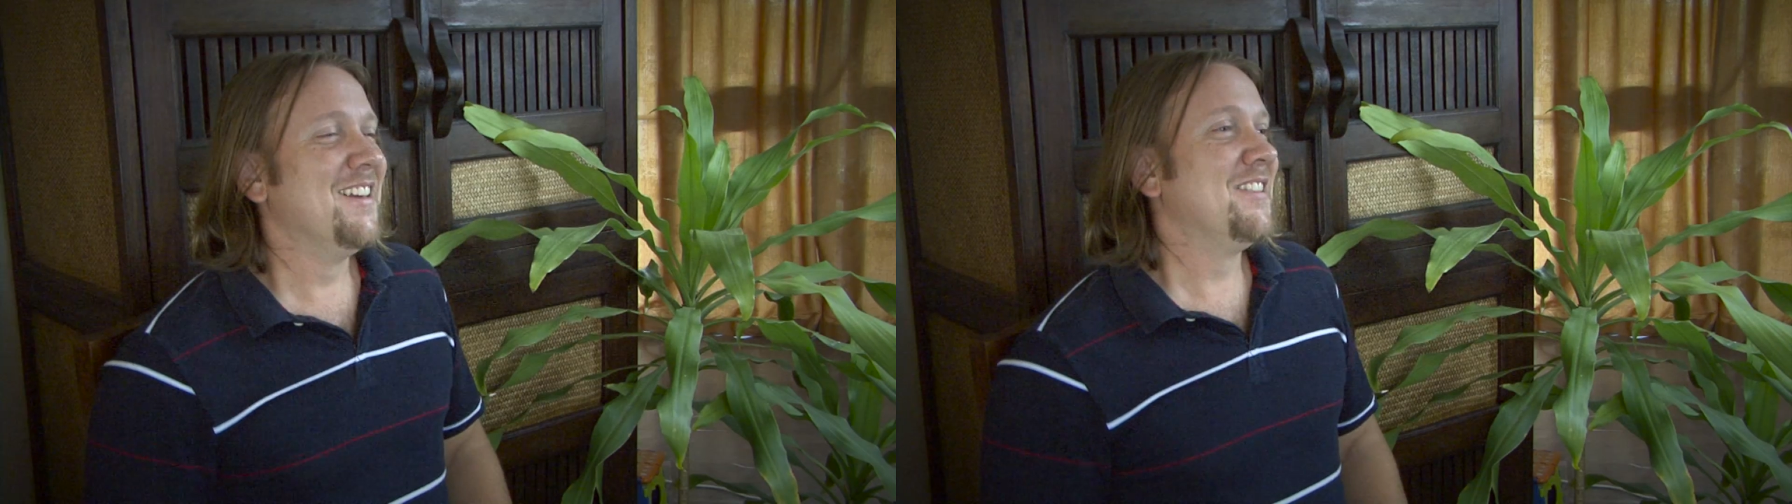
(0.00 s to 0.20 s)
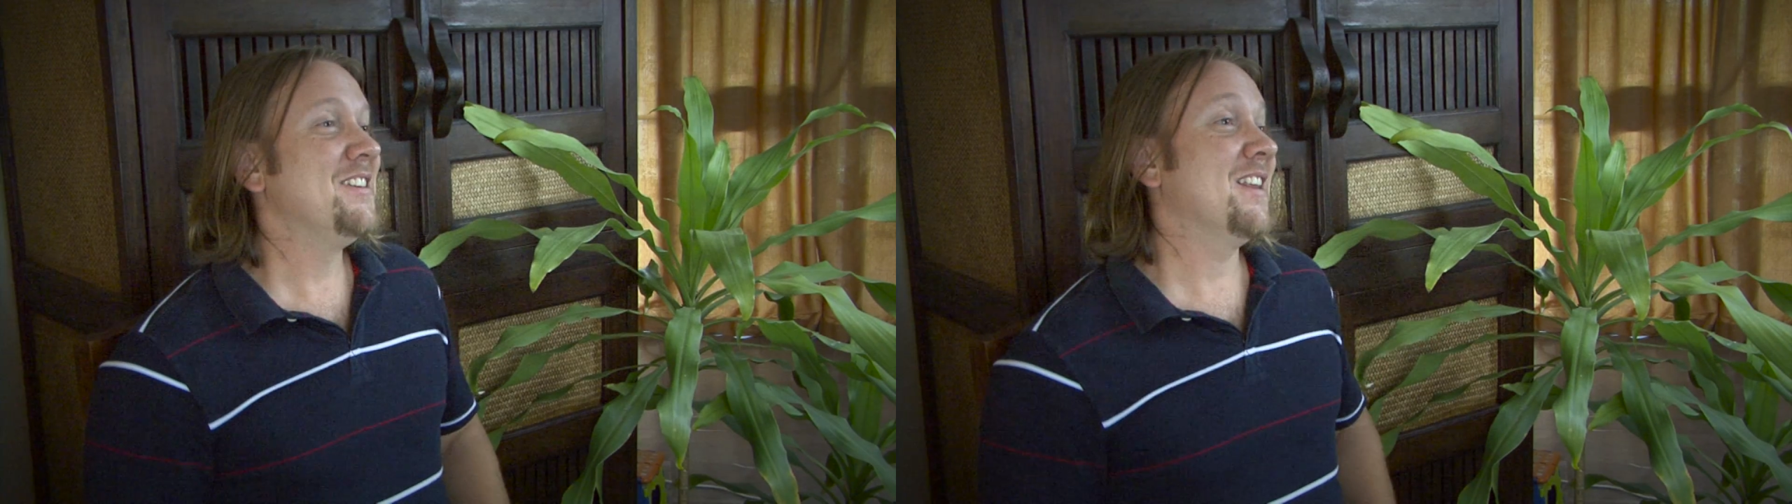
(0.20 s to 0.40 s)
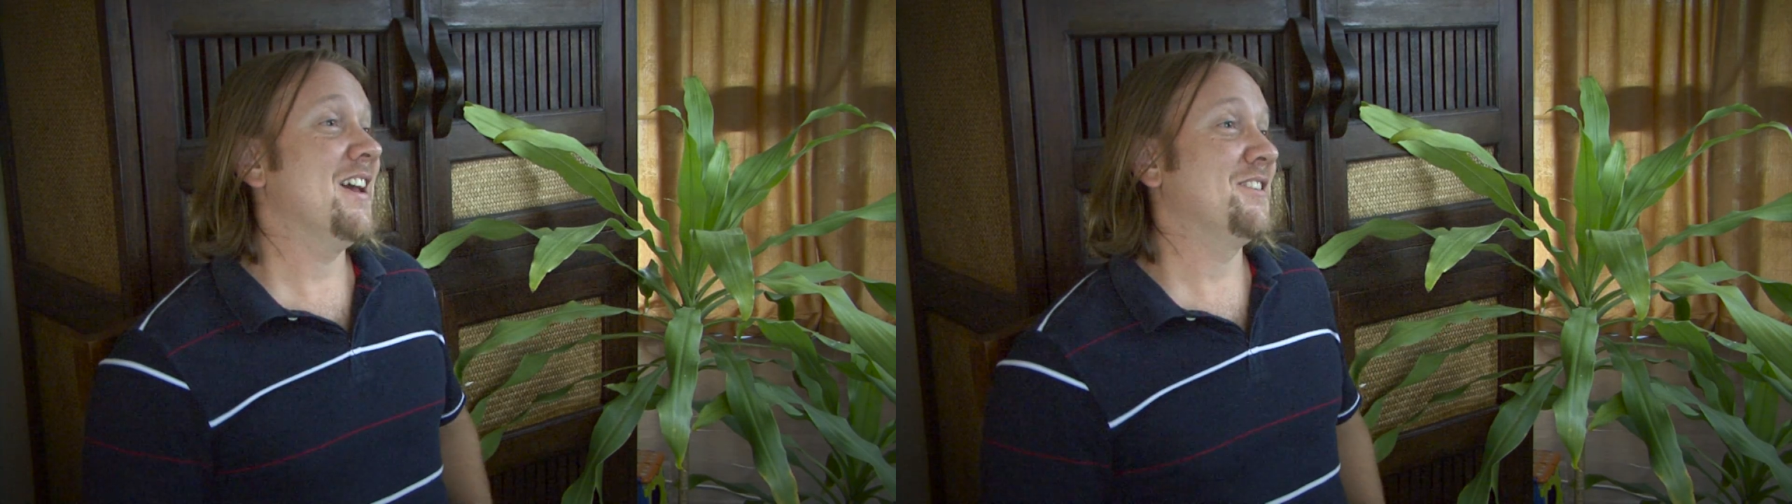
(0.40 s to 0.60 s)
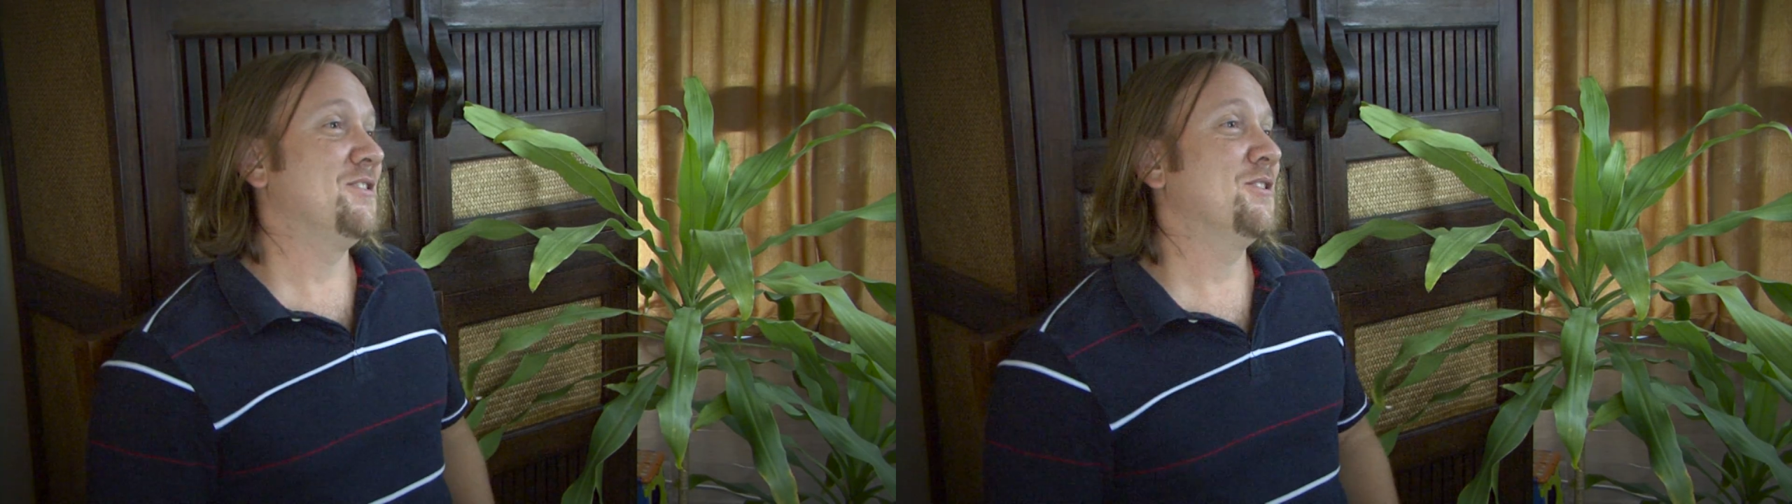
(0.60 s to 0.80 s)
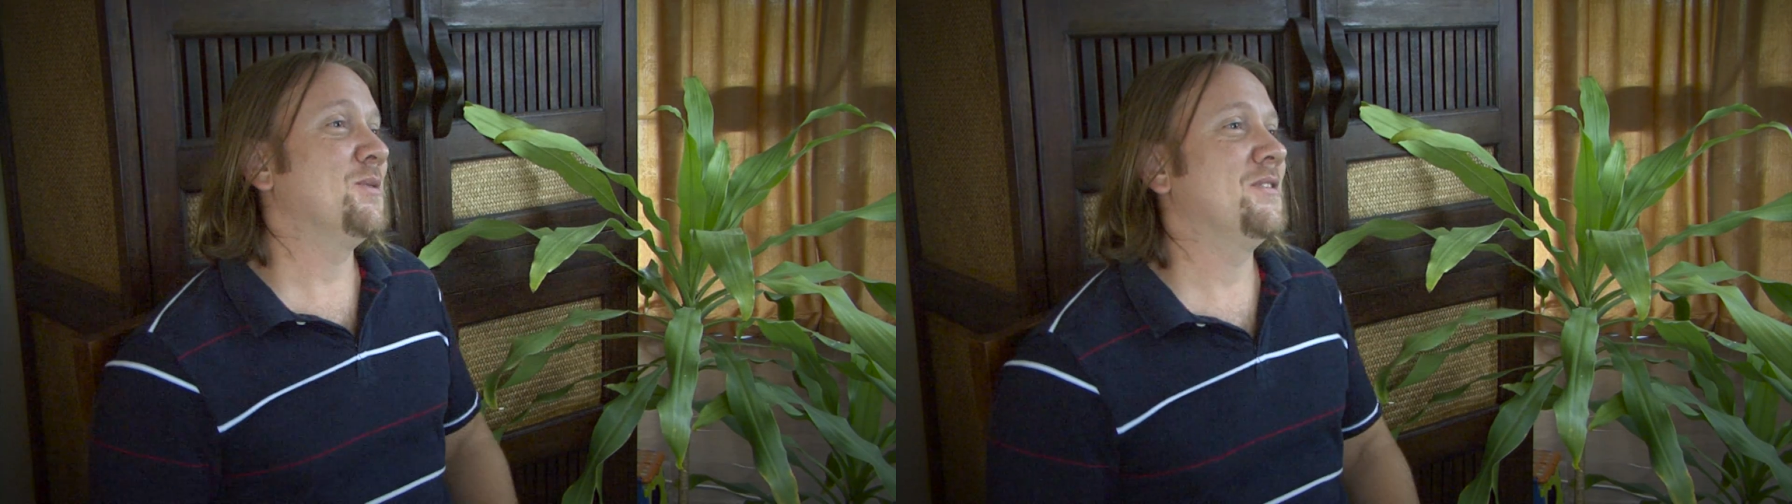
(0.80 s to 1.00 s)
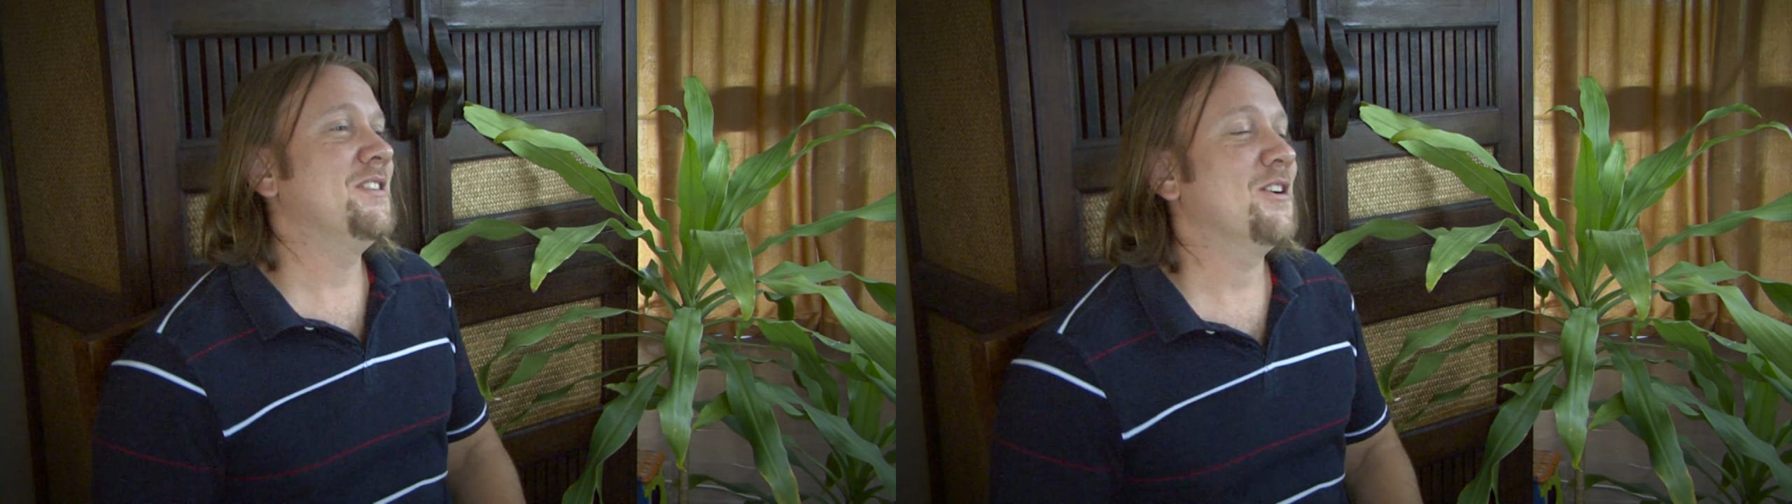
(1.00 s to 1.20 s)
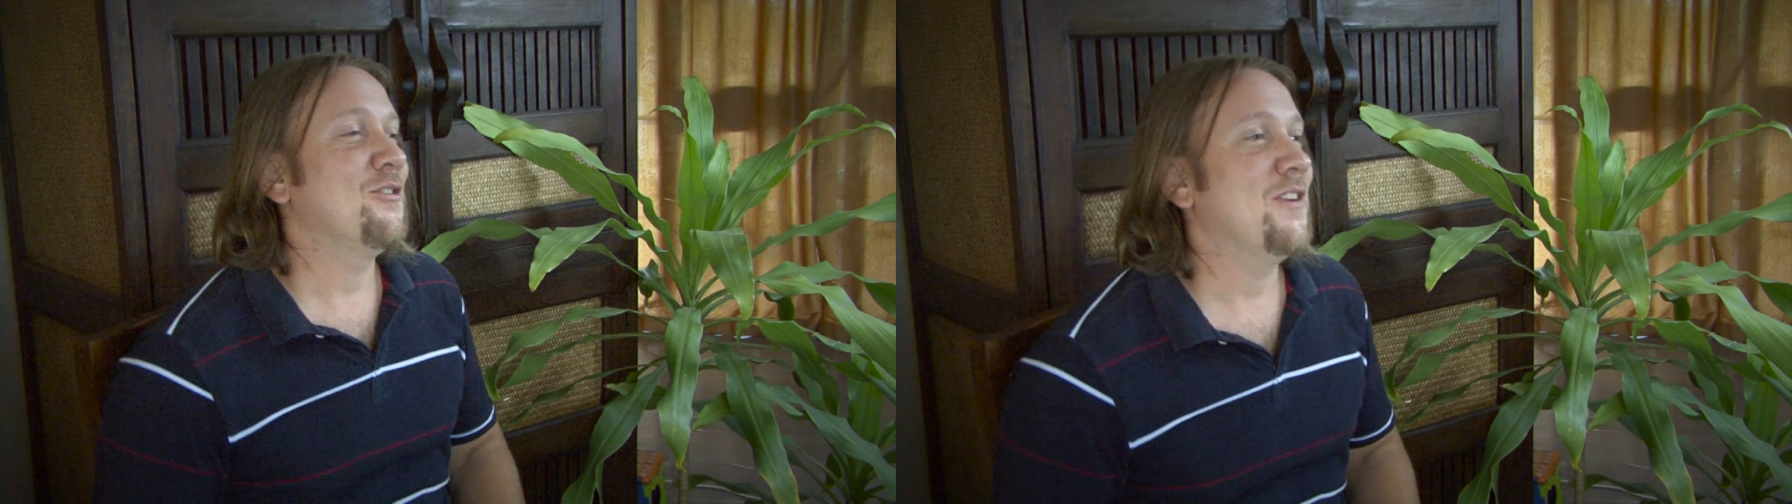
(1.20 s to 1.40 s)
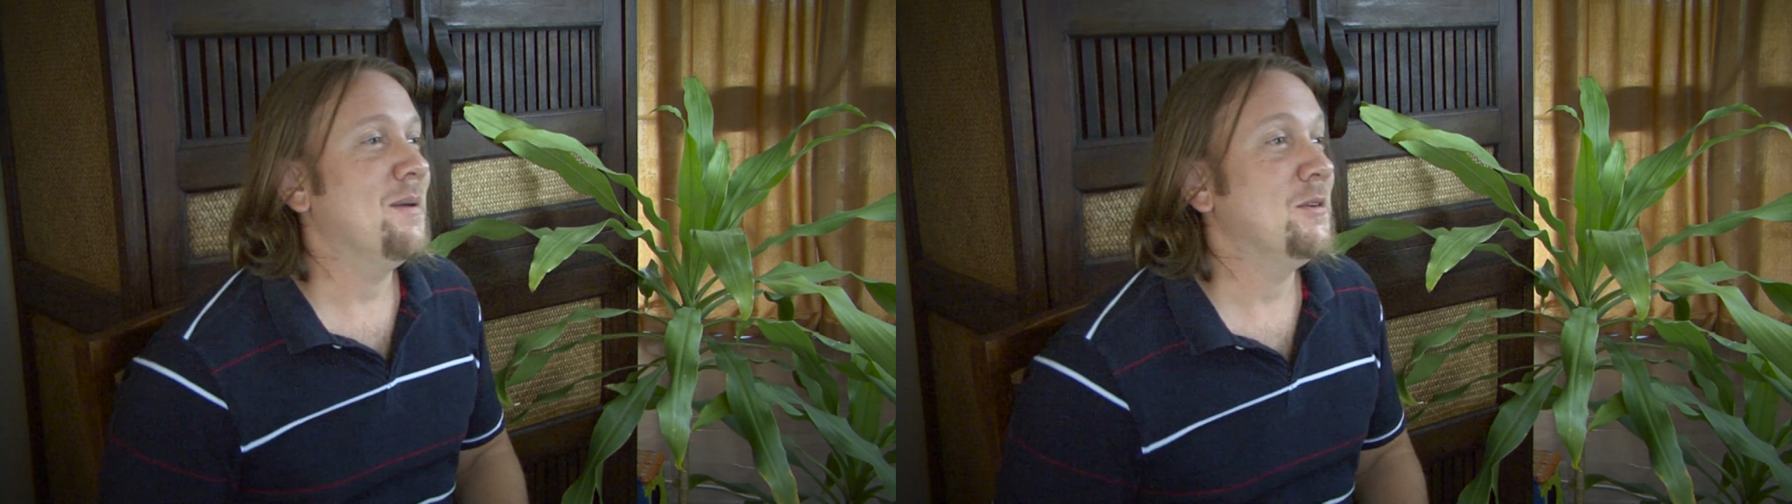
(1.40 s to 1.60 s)
These last years we've seen
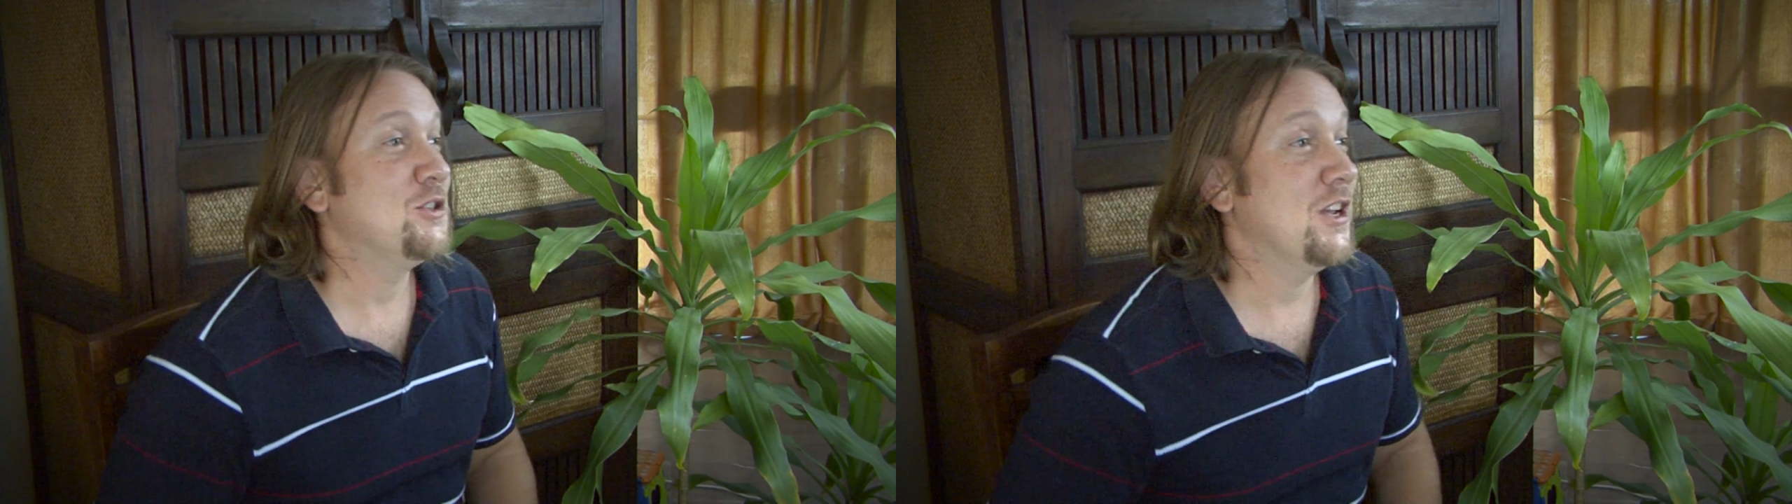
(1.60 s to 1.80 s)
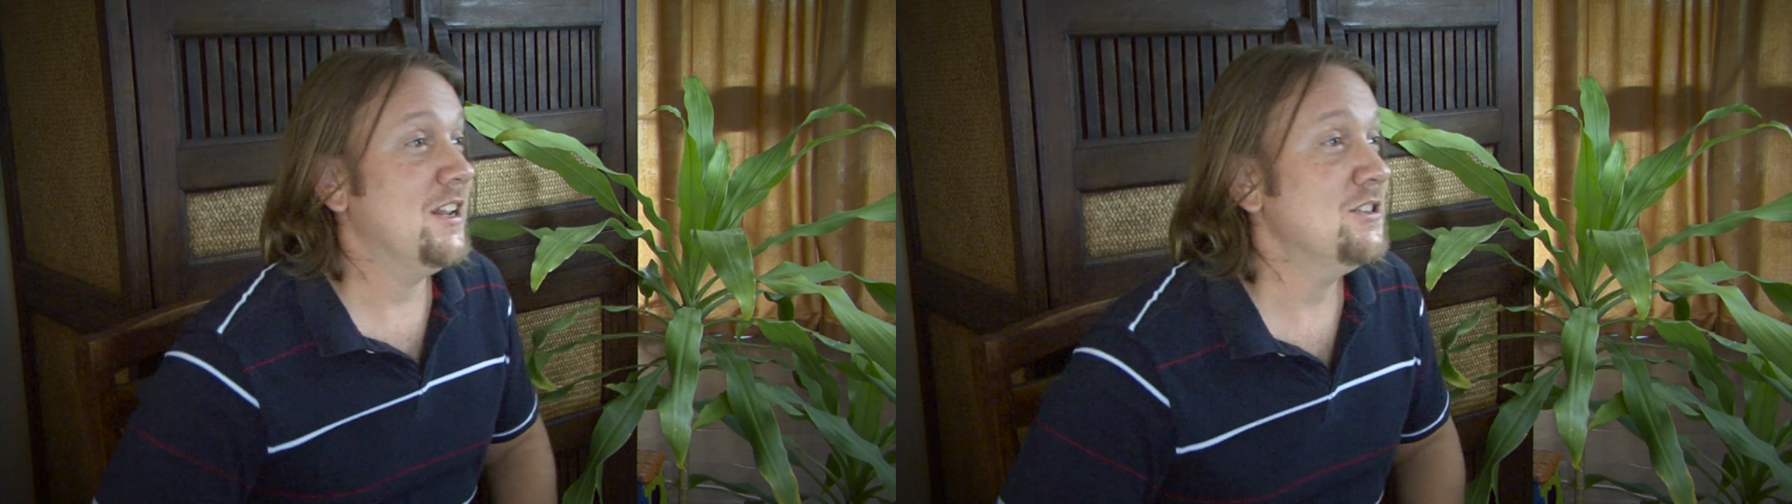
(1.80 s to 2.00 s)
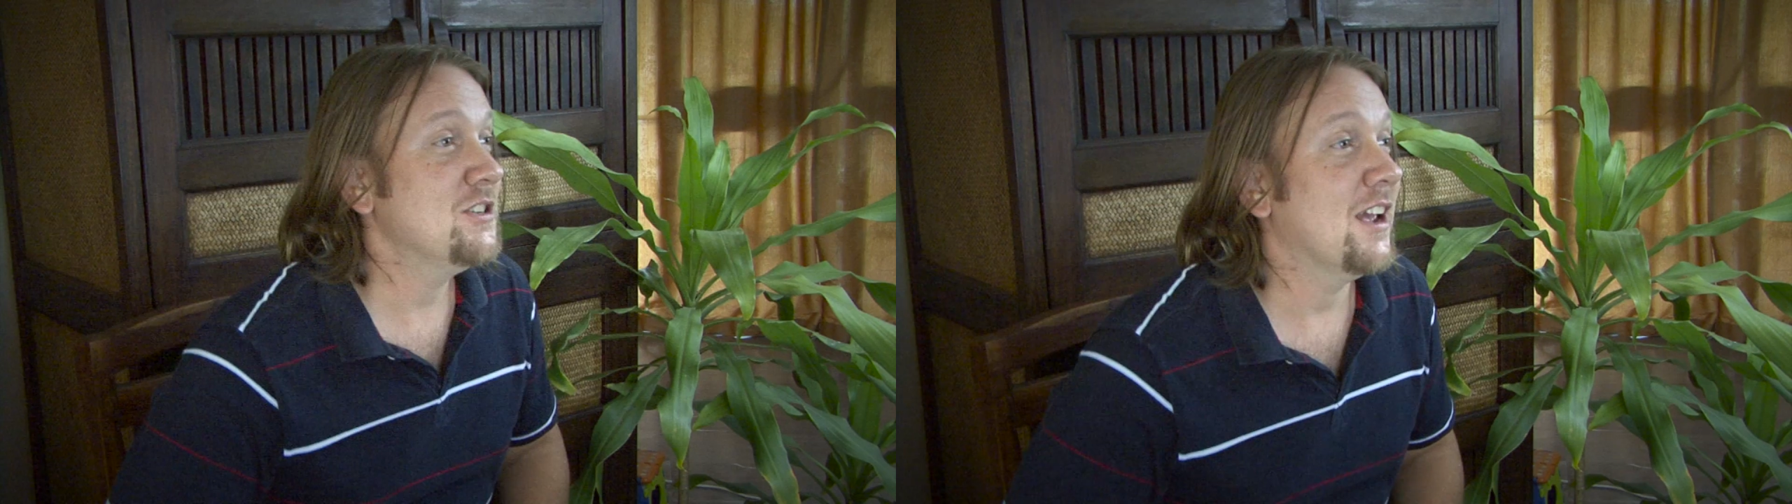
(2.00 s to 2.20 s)
our family change